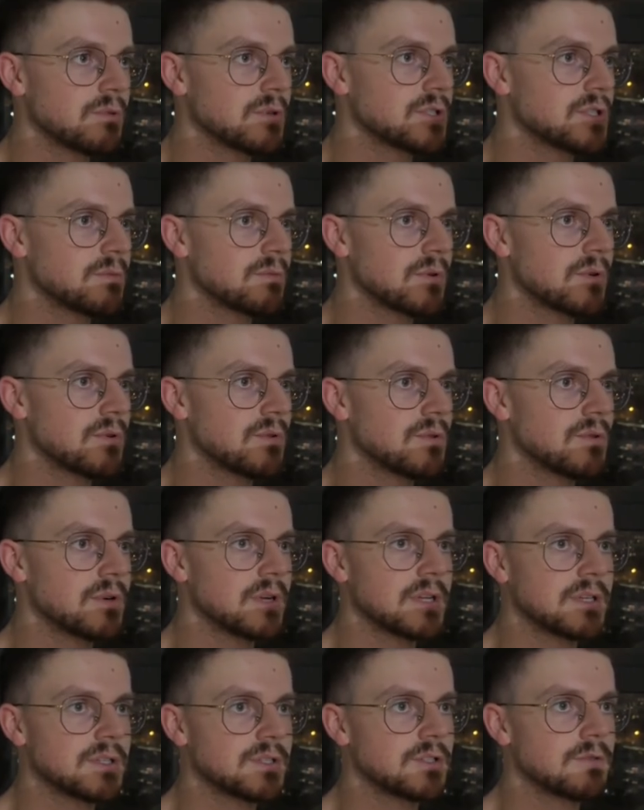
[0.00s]
super cool.
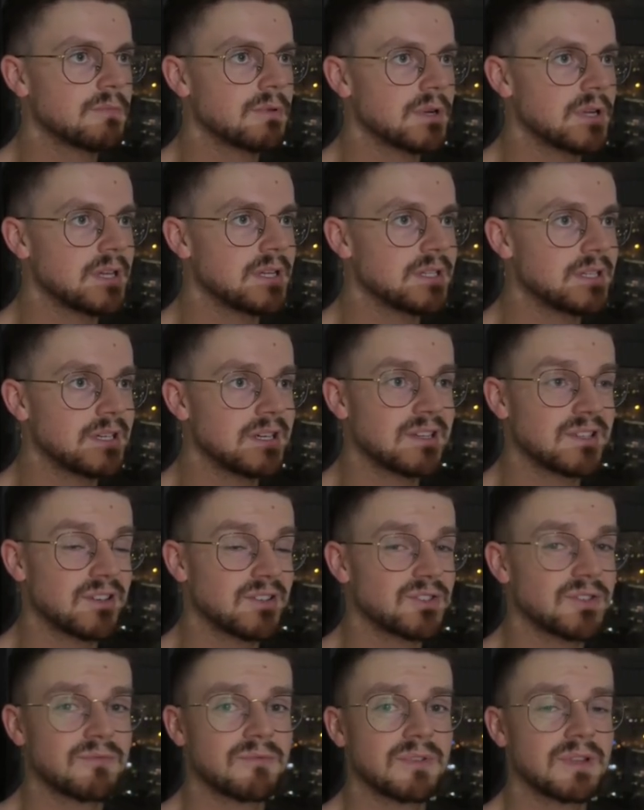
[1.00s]
It's super easy. It's
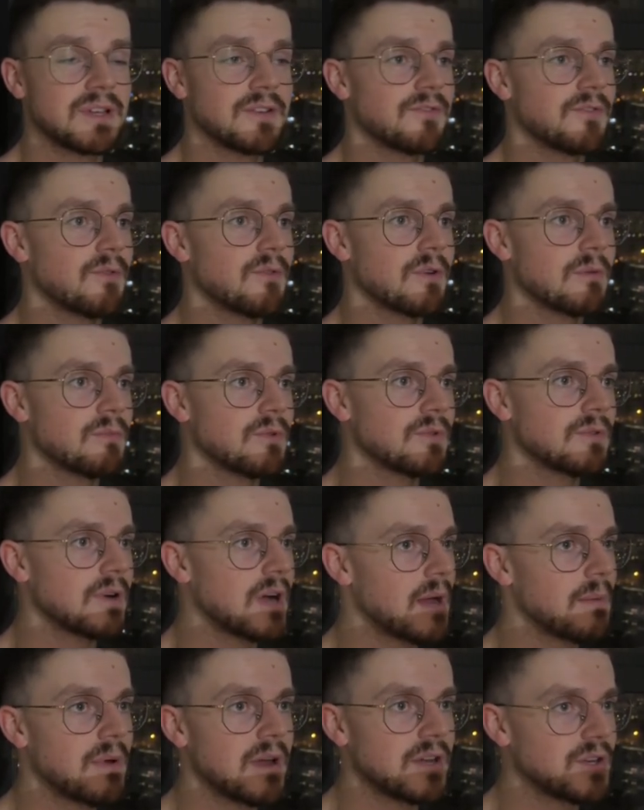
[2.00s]
also really affordable.
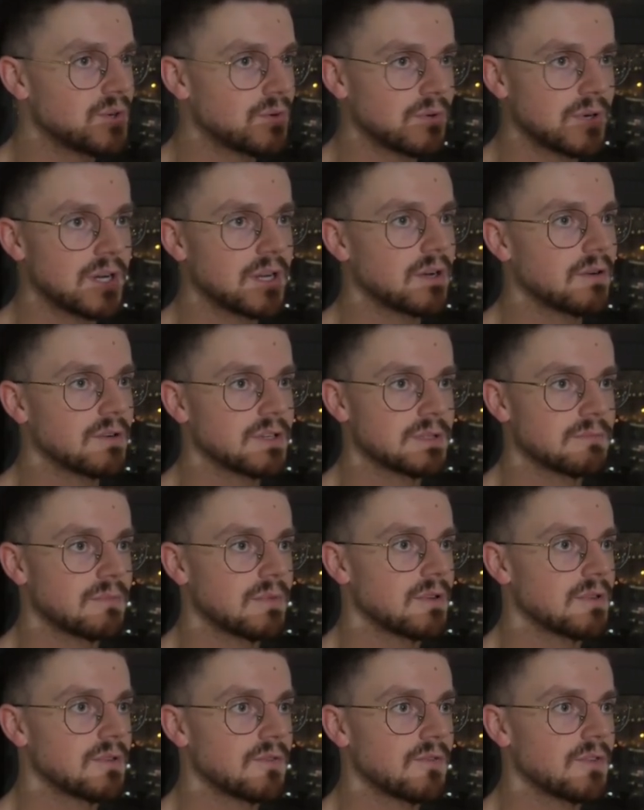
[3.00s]
I pay $20 a
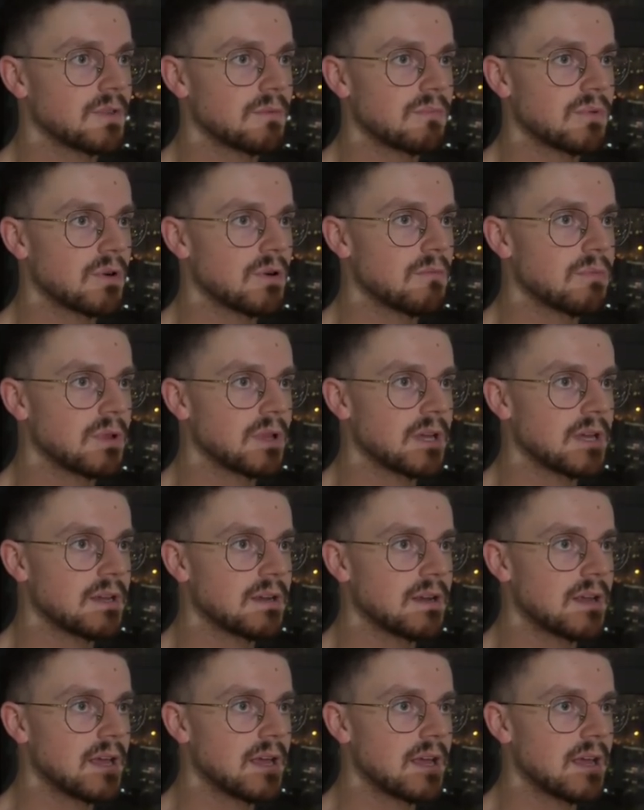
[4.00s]
month for the Pro plan,
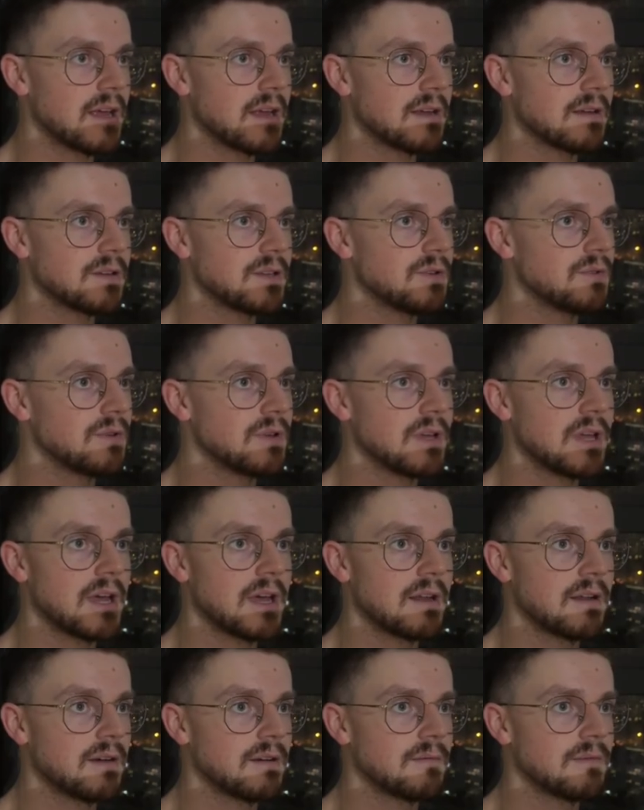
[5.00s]
and you can
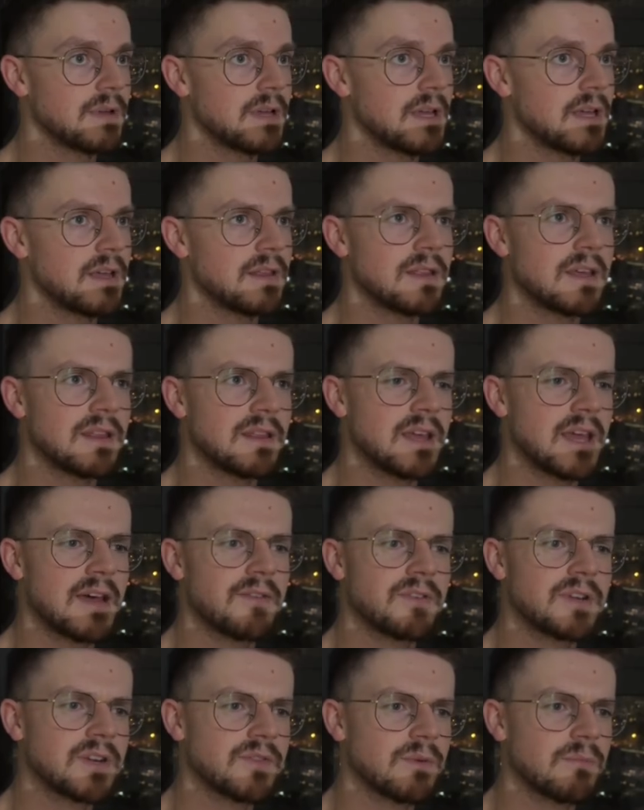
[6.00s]
get, they have
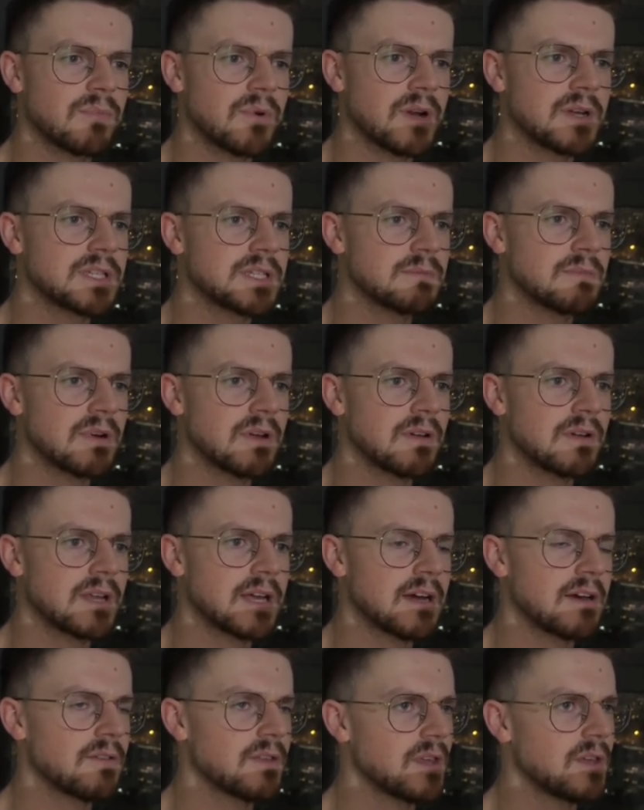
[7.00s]
a different pricing model
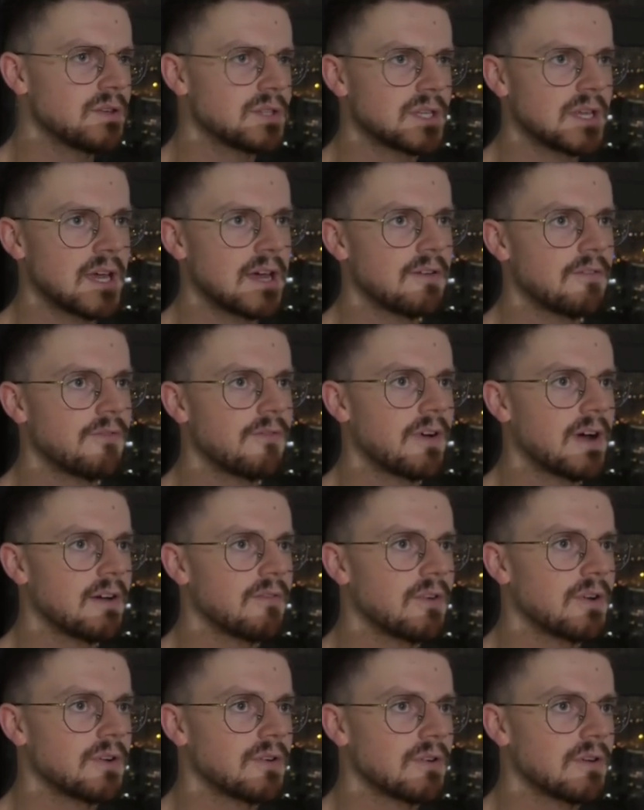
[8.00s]
now. They used to have
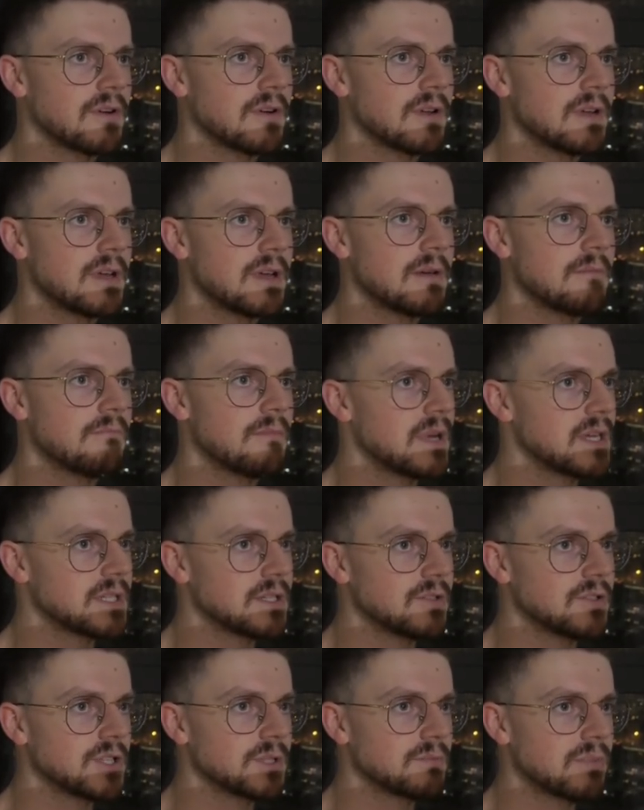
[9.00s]
500
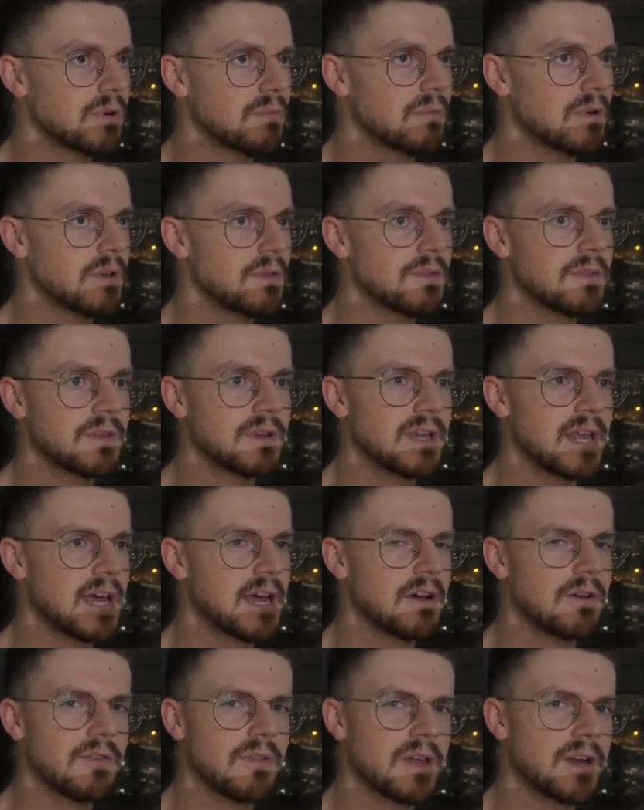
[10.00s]
messages per month.
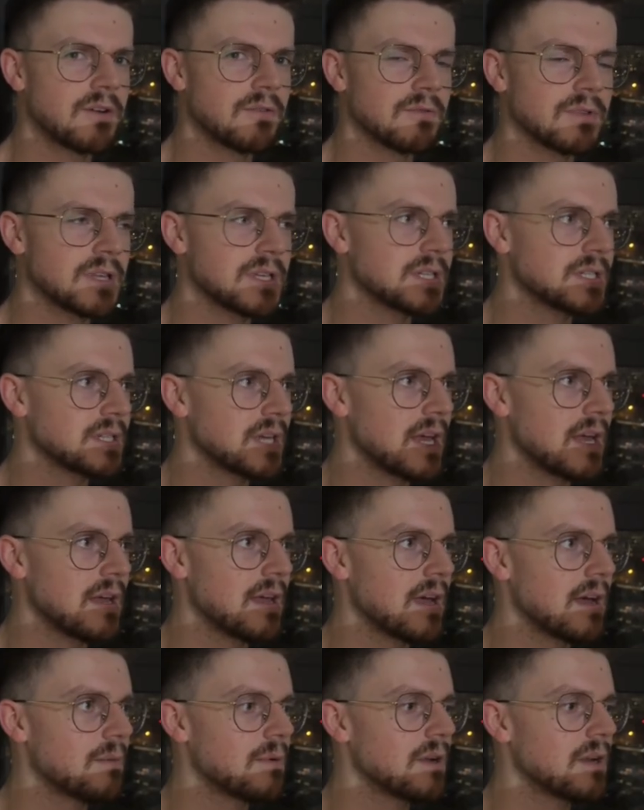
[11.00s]
Now they don't really say
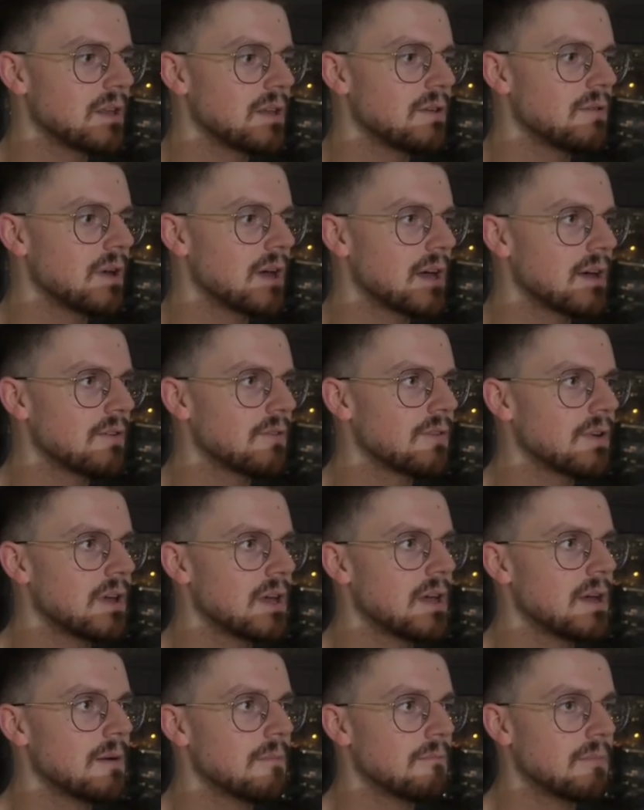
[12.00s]
how many you have,
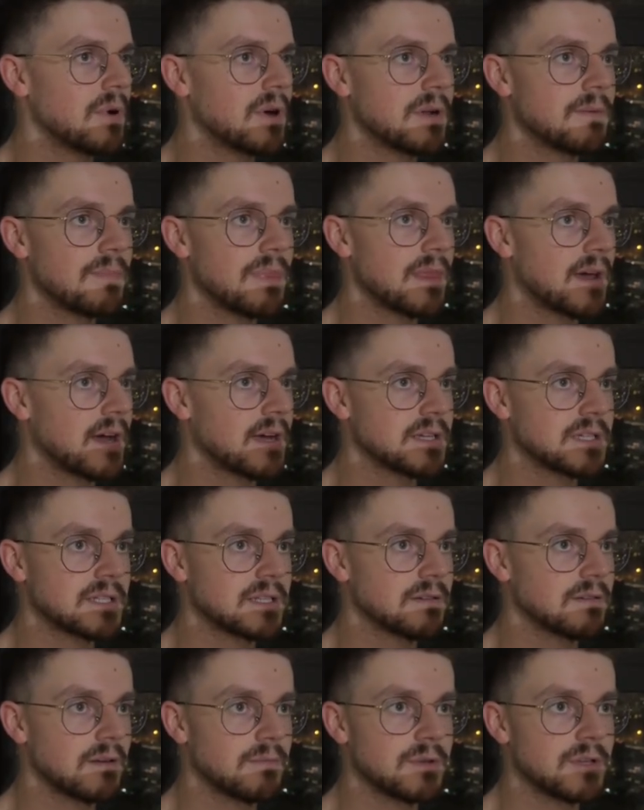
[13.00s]
but I've
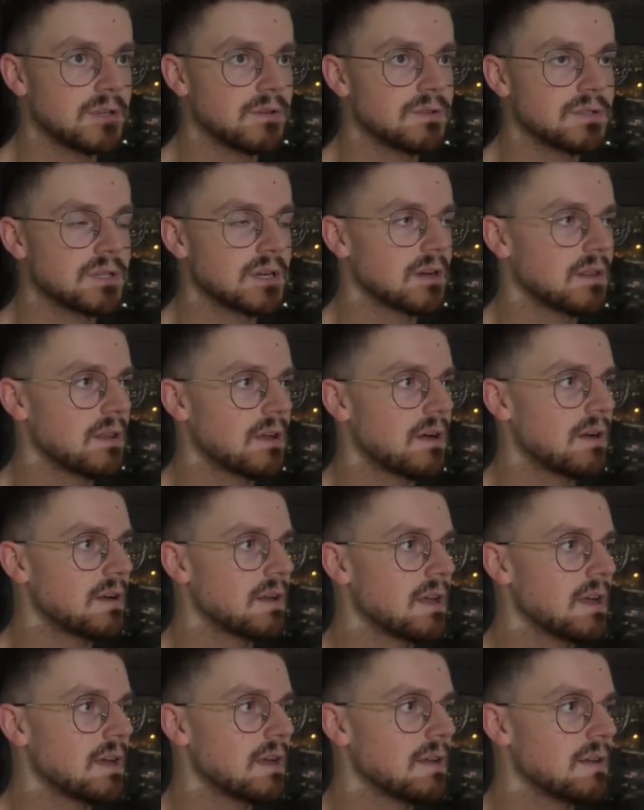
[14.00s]
been using it a lot,
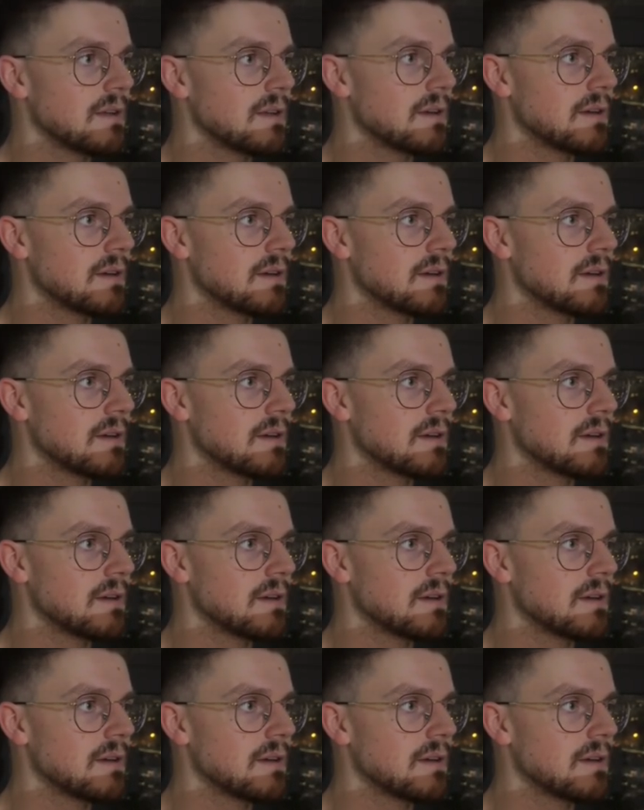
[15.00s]
and